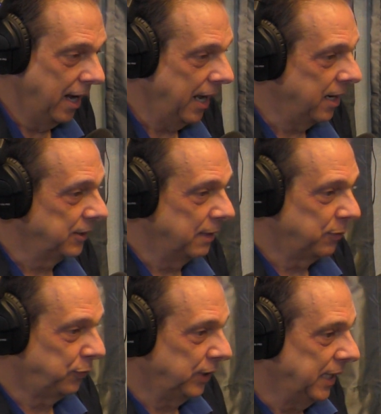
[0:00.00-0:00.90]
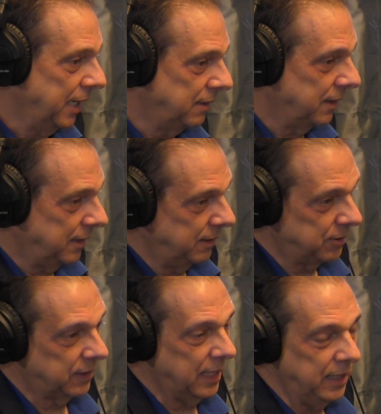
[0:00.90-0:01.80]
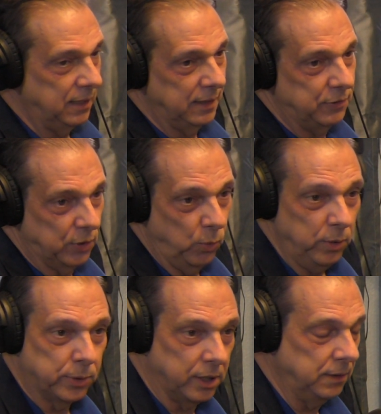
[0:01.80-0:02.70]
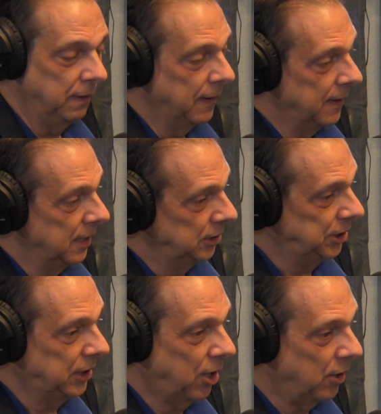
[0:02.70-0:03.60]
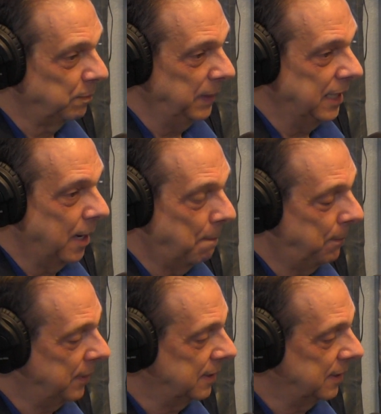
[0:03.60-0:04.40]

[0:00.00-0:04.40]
And I'll never forget this lady, Lisa Woodward. She called me up